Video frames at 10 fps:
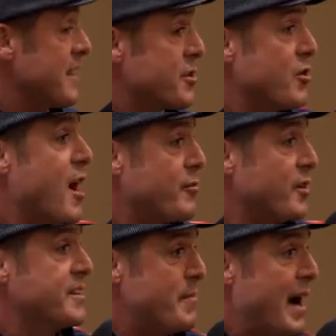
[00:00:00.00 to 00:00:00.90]
that they're not
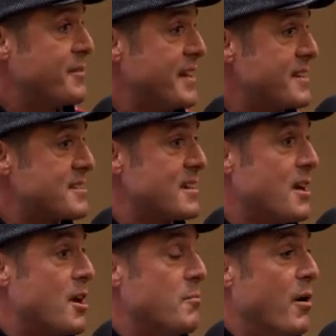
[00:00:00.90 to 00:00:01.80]
really about this.
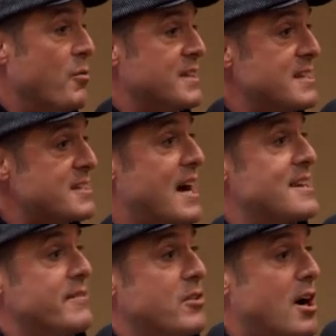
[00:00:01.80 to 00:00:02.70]
But what these
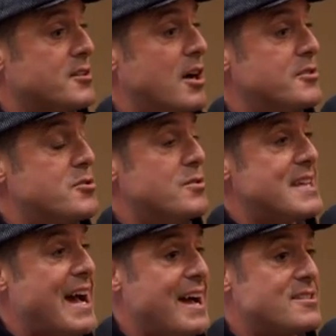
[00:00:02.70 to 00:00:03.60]
guys have locked onto
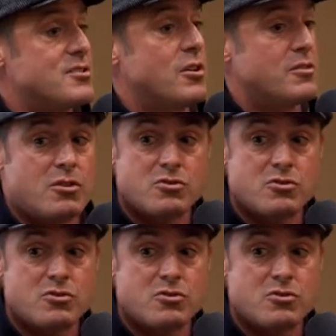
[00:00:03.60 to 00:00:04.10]
is as they're